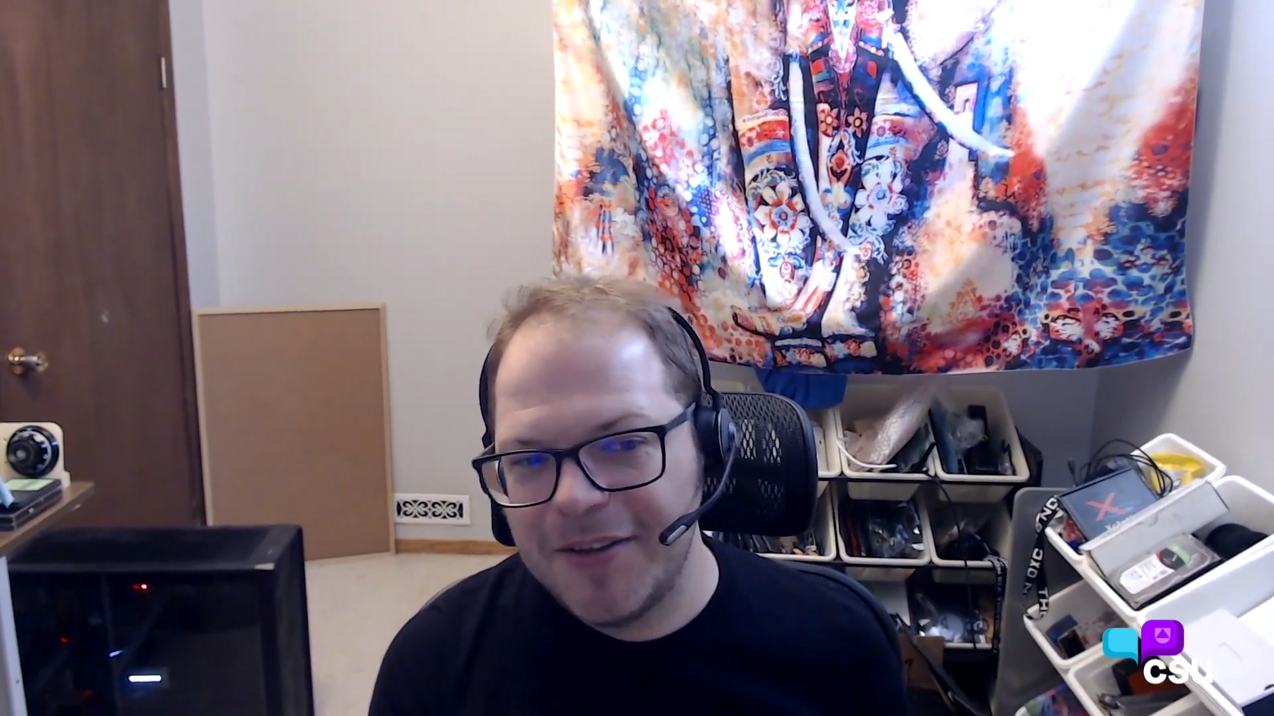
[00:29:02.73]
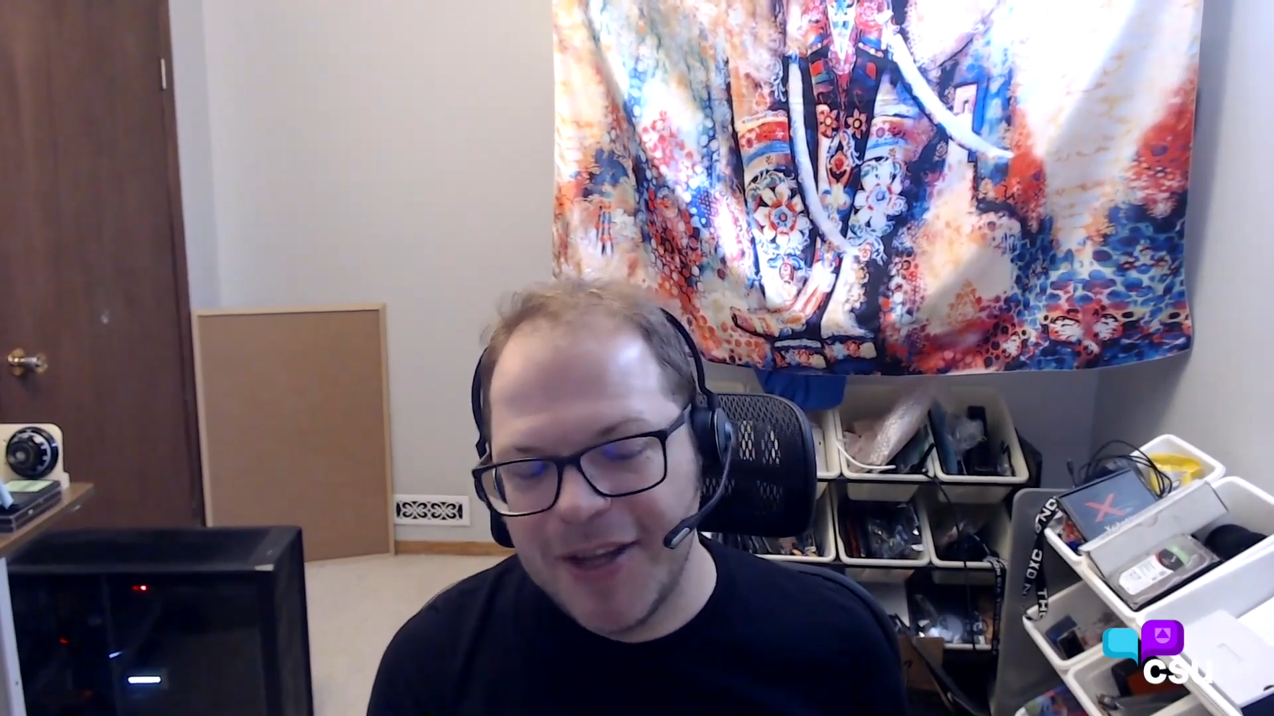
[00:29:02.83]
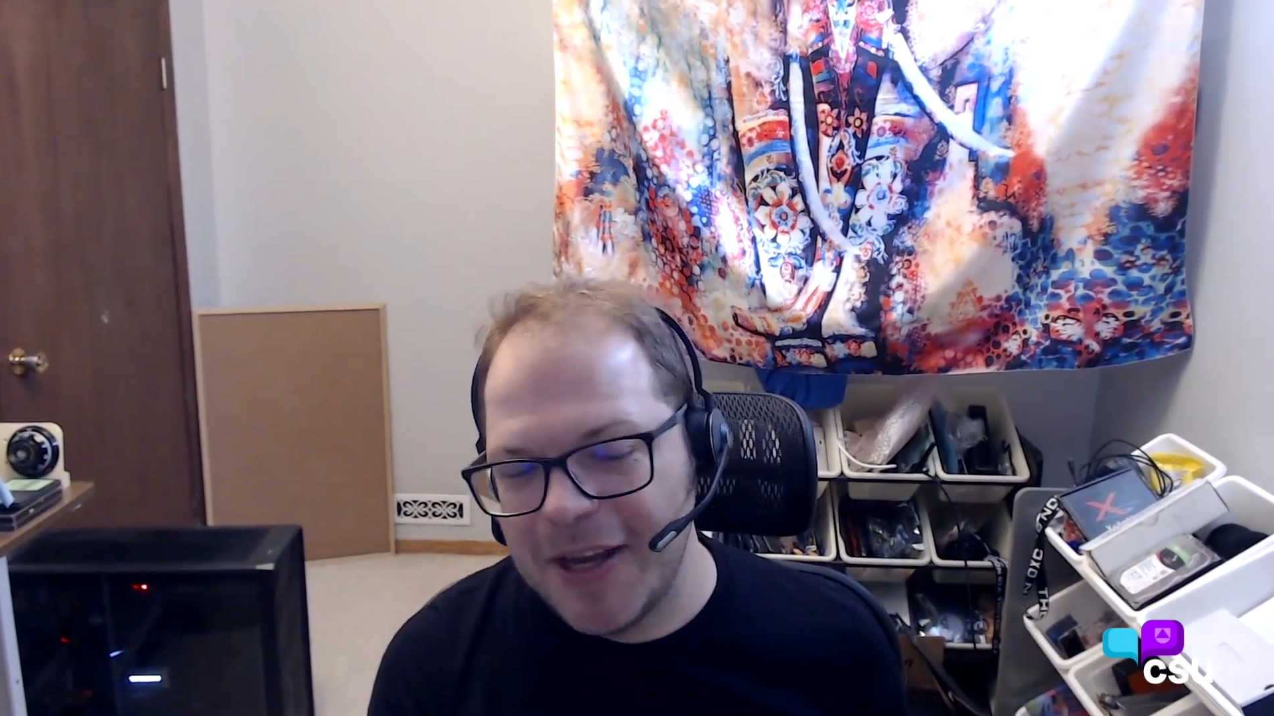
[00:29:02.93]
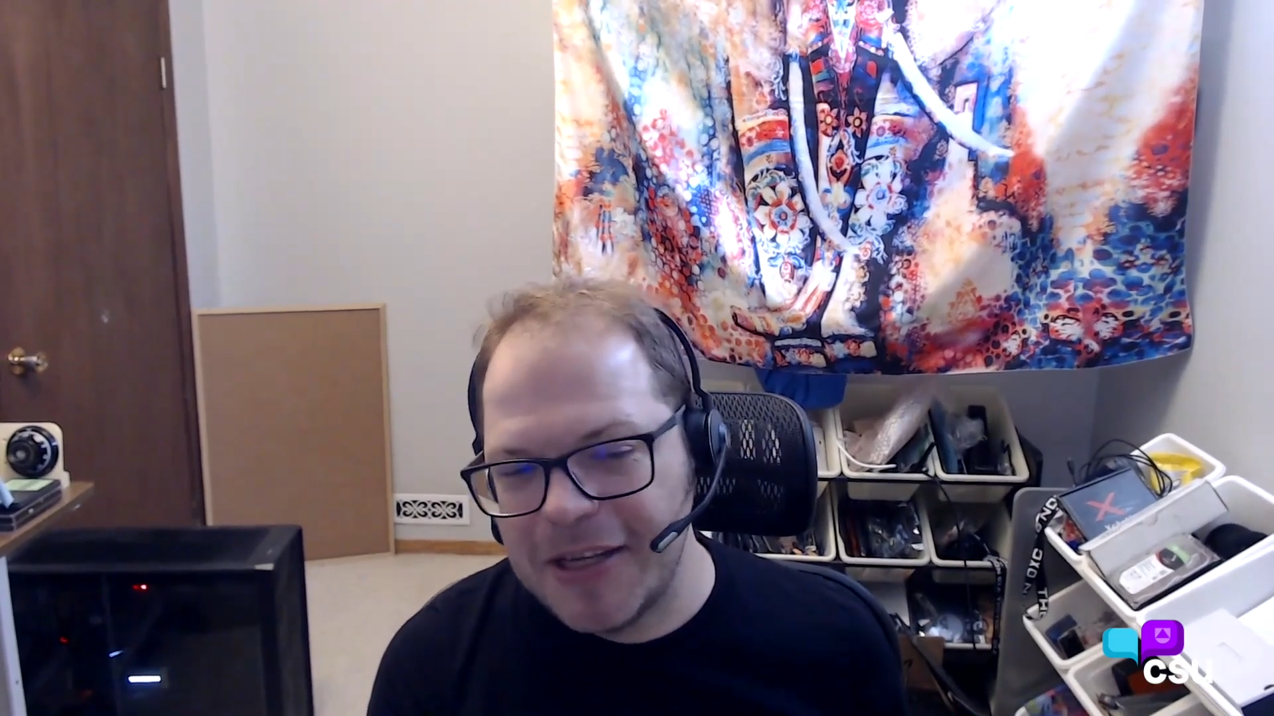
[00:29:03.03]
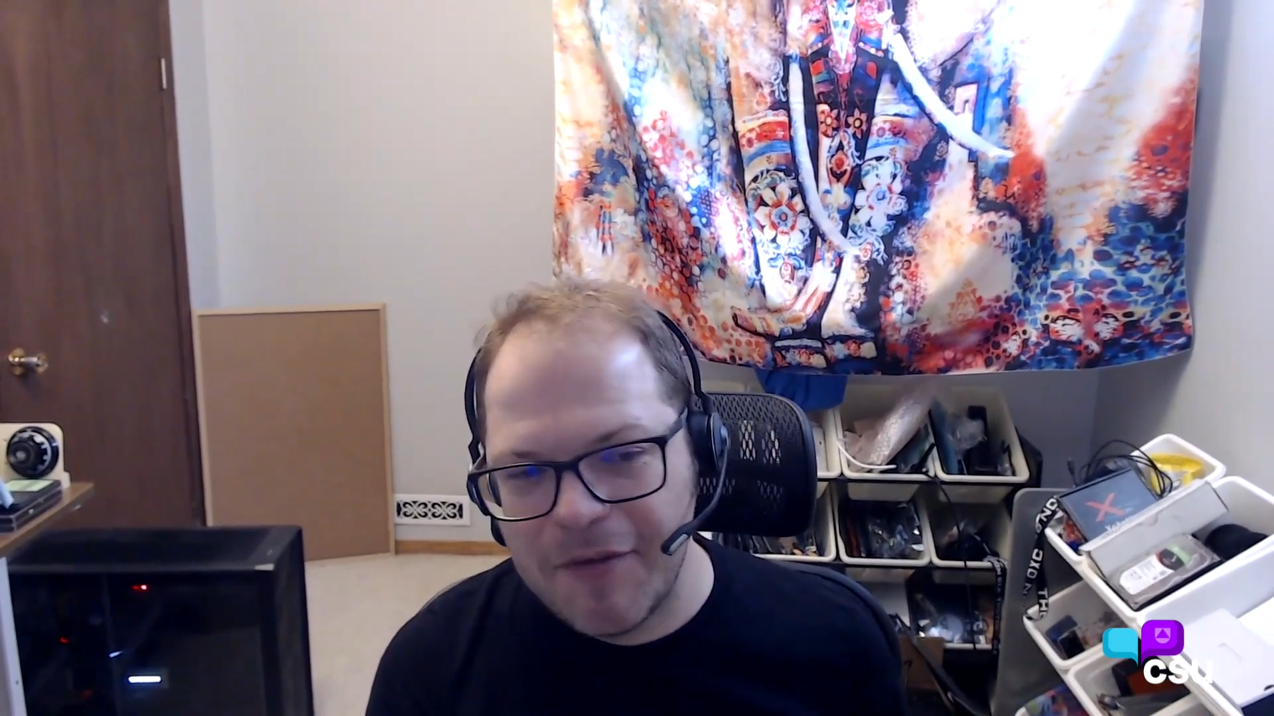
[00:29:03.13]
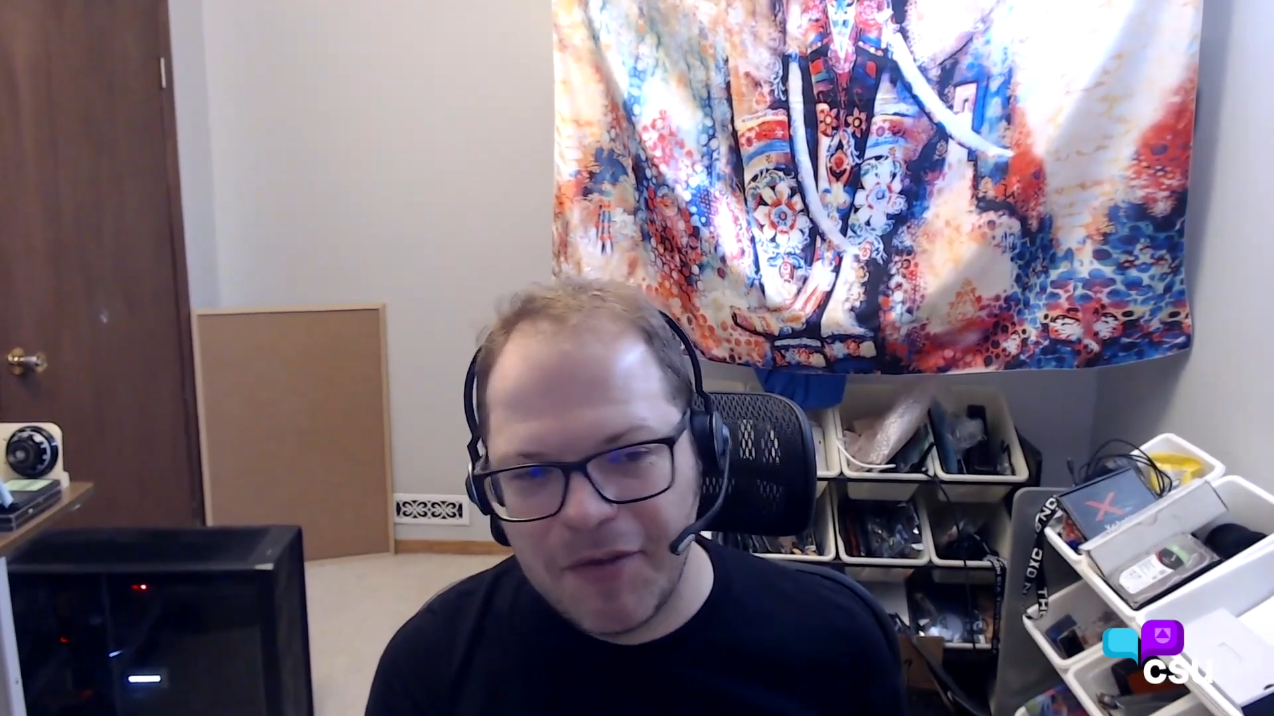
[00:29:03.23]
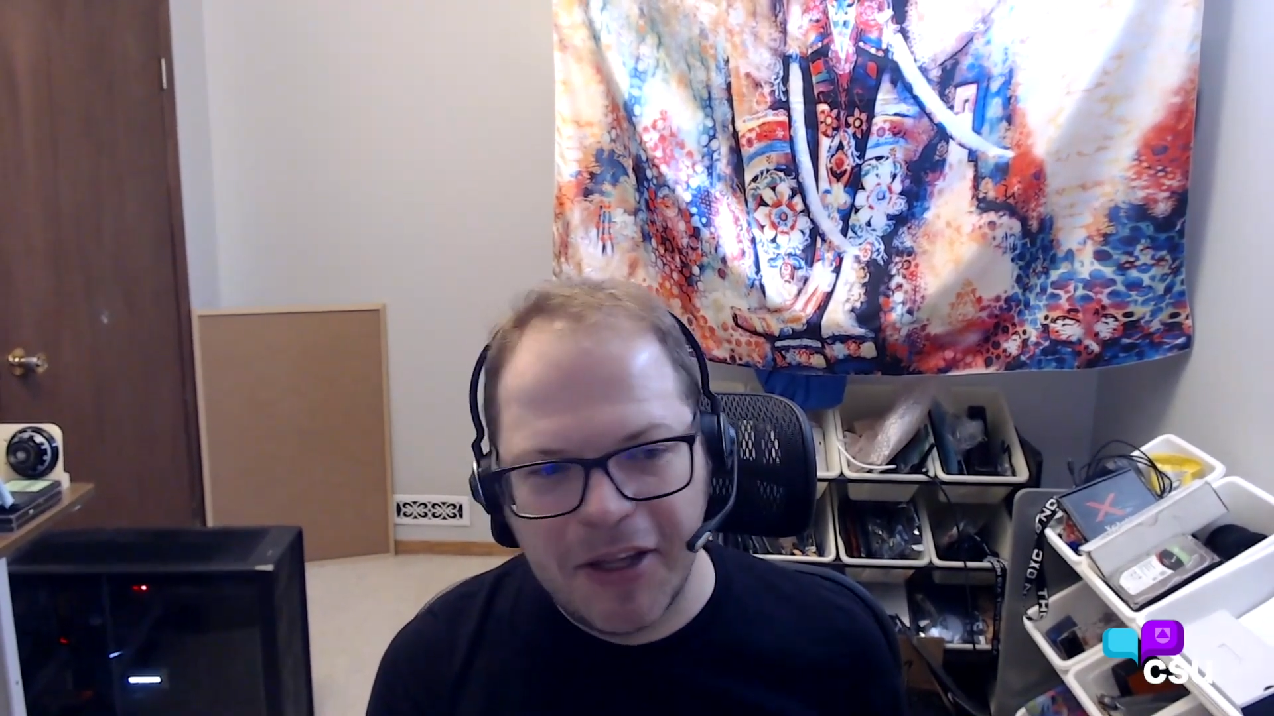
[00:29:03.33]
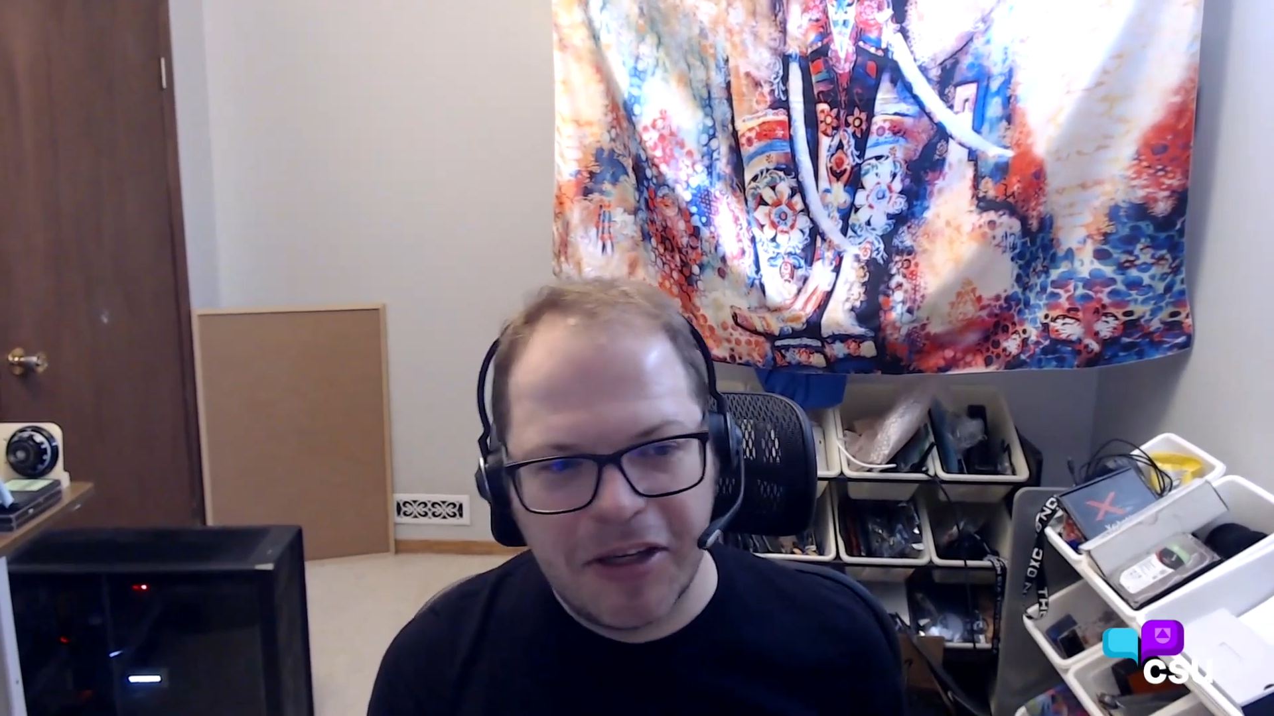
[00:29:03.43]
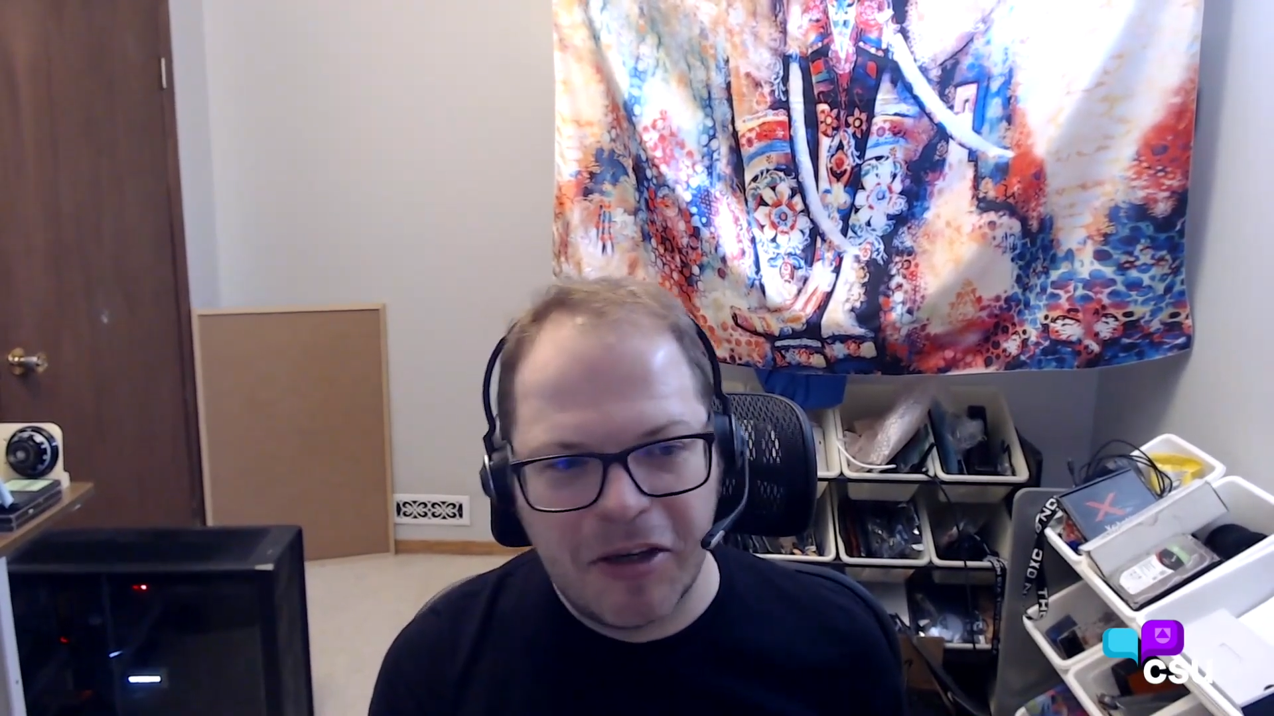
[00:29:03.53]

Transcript: scientifically,